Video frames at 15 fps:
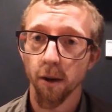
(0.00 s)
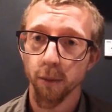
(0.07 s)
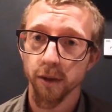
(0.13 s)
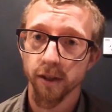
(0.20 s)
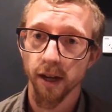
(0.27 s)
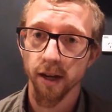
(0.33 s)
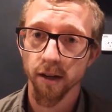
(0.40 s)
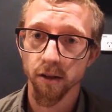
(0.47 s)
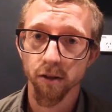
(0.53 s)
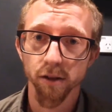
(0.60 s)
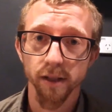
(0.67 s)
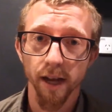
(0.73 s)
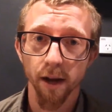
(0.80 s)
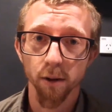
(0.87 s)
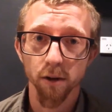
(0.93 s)
We stayed in a little
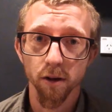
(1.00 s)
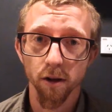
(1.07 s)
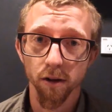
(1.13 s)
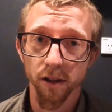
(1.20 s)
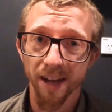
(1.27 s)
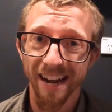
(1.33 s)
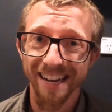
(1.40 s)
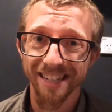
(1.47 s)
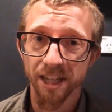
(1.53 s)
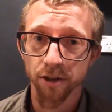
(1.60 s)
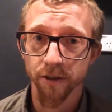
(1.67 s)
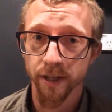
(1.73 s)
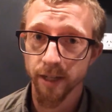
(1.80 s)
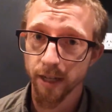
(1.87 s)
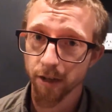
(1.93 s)
town called
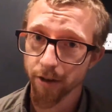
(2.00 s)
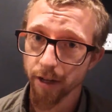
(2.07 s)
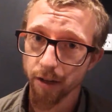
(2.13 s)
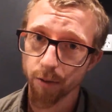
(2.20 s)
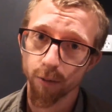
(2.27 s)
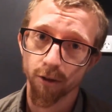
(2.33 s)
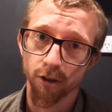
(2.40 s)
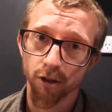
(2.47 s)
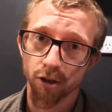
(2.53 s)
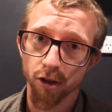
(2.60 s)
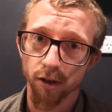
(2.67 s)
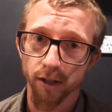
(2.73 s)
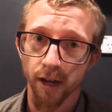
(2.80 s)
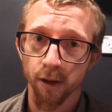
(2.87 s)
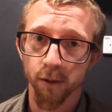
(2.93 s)
Kaiteriteri, which is
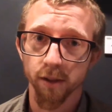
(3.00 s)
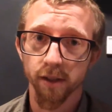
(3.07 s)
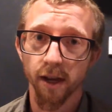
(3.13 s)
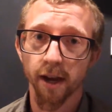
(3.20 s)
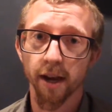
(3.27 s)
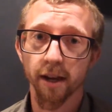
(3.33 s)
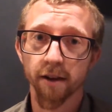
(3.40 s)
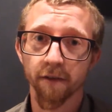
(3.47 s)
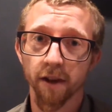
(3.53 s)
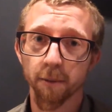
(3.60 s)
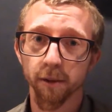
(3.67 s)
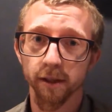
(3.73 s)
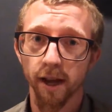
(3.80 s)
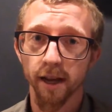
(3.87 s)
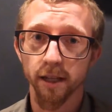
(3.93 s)
just outside of
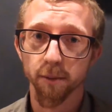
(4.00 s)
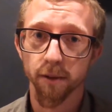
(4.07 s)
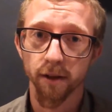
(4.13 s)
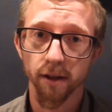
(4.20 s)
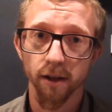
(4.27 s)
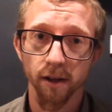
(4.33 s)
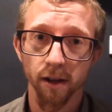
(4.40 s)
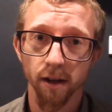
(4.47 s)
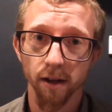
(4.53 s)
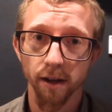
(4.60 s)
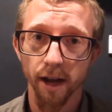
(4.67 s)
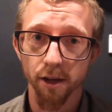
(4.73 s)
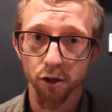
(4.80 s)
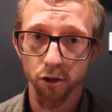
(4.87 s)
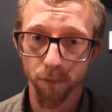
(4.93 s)
Abel, Tasman
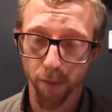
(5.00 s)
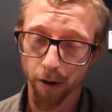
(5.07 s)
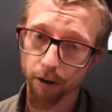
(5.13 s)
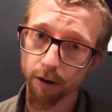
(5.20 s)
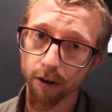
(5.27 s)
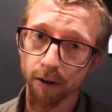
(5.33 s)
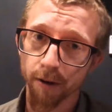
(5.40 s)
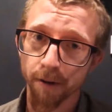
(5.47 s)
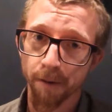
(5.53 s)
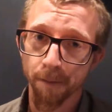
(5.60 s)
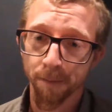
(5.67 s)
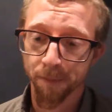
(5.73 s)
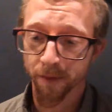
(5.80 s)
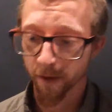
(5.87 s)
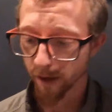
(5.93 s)
National Park.
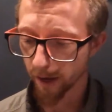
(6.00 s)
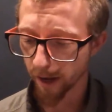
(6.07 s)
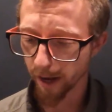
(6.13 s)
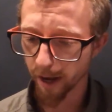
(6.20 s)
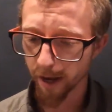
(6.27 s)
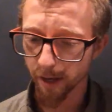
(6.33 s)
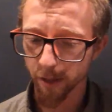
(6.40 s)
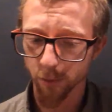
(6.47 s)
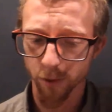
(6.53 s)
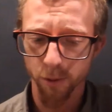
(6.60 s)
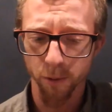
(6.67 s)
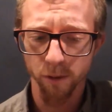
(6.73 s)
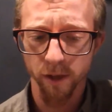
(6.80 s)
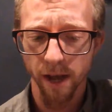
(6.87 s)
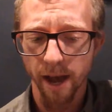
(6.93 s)
And we're
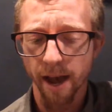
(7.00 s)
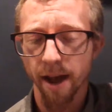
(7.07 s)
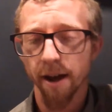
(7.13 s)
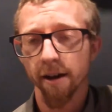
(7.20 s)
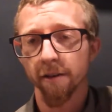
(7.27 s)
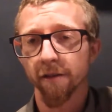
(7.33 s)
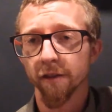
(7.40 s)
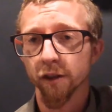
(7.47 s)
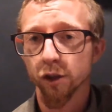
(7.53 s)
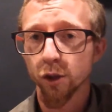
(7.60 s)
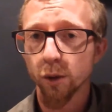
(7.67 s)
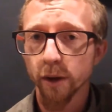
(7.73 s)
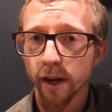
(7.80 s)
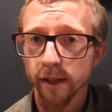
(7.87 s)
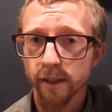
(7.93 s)
supposed to have
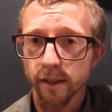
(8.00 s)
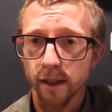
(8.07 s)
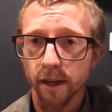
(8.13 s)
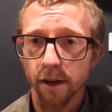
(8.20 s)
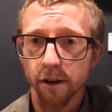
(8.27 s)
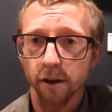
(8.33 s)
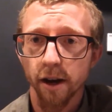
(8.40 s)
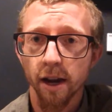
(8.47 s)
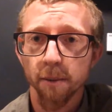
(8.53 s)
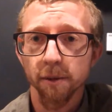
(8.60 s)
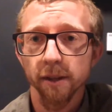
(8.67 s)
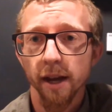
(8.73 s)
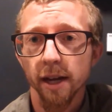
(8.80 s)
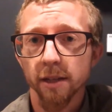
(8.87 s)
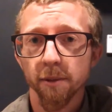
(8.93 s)
2 nights there.
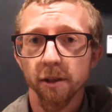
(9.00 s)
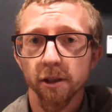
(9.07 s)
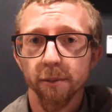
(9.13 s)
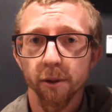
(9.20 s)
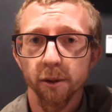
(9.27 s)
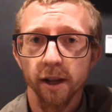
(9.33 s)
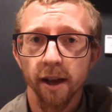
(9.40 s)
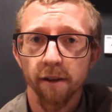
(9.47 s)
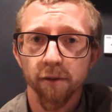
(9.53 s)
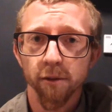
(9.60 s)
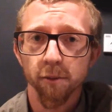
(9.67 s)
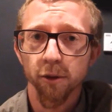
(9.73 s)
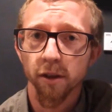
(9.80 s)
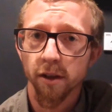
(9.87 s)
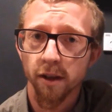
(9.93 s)
Abel, Tasman is supposed to have
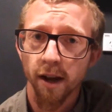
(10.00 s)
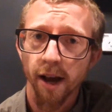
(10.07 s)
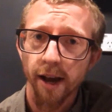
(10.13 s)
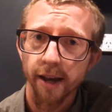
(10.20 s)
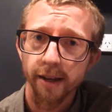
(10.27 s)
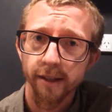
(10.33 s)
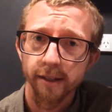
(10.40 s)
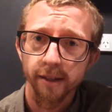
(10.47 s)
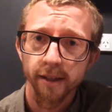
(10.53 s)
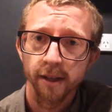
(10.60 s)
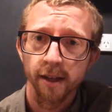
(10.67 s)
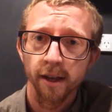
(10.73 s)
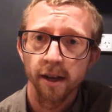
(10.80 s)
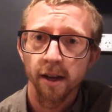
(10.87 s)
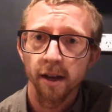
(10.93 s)
some really good hikes.